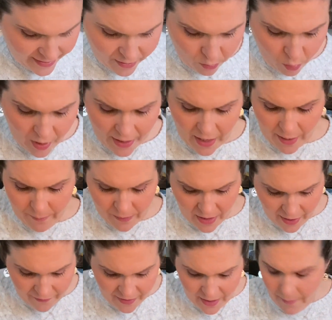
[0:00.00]
what I'm
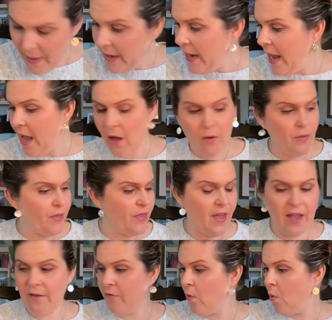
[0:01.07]
loving about how
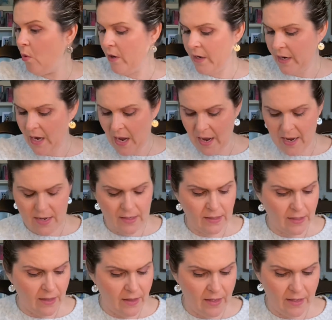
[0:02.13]
they've
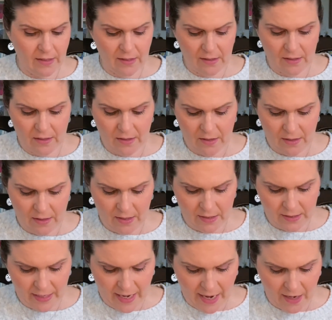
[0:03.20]
organized this
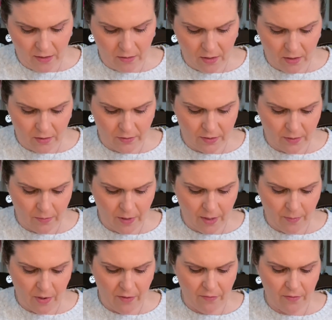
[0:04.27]
catalog, some
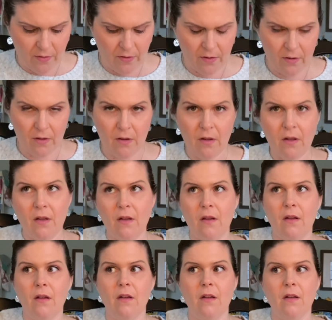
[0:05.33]
came off.
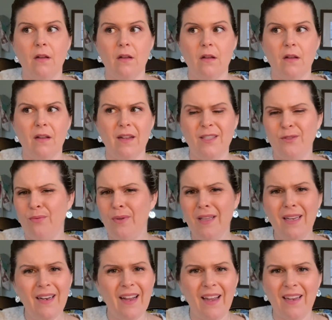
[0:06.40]
It's
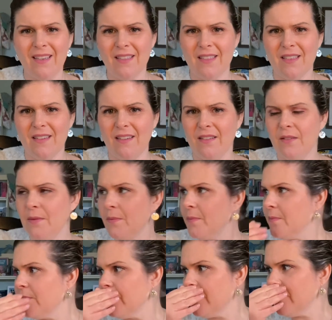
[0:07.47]
really nice.
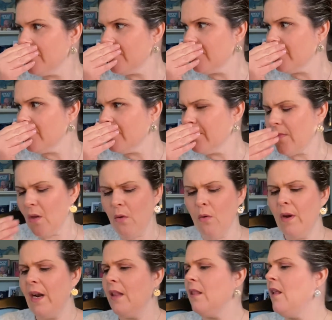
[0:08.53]
Oh,
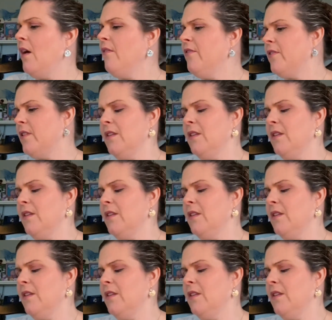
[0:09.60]
and I love